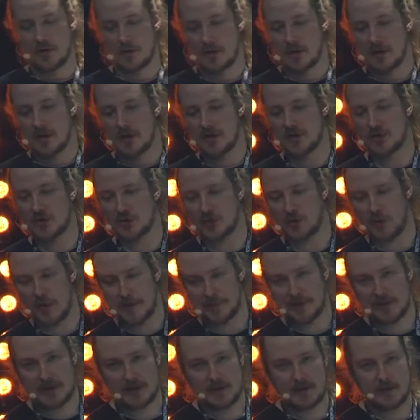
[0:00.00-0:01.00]

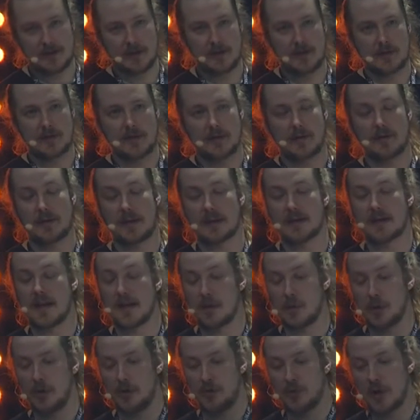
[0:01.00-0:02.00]
script that I
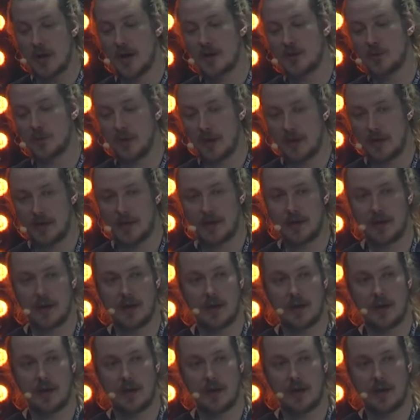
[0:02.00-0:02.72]
will run with